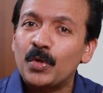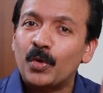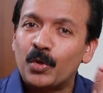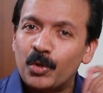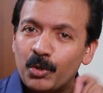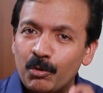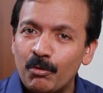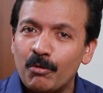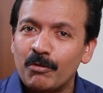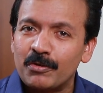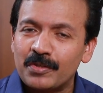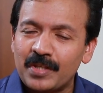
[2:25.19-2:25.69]
or
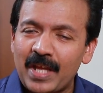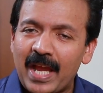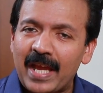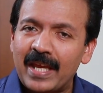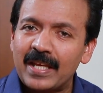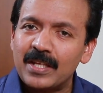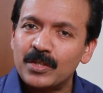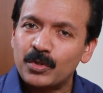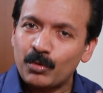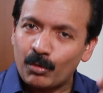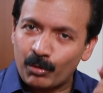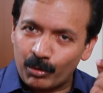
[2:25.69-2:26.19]

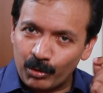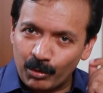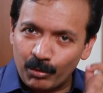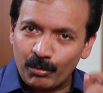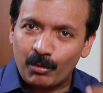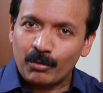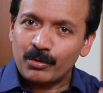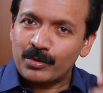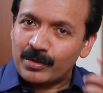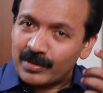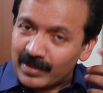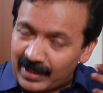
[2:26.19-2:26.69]
neuroscience or
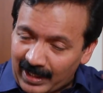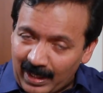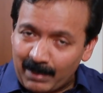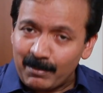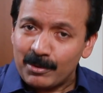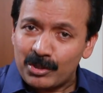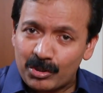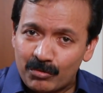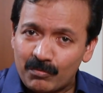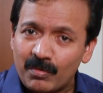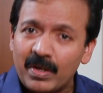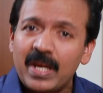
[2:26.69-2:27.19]

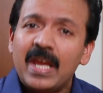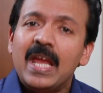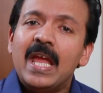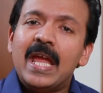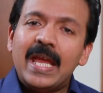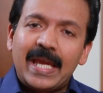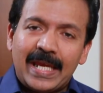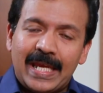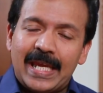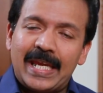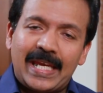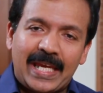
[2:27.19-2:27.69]
neurochemistry,
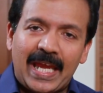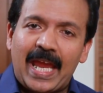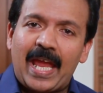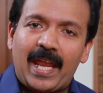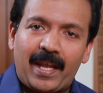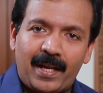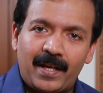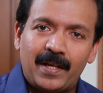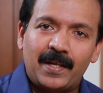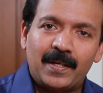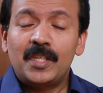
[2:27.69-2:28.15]
he can.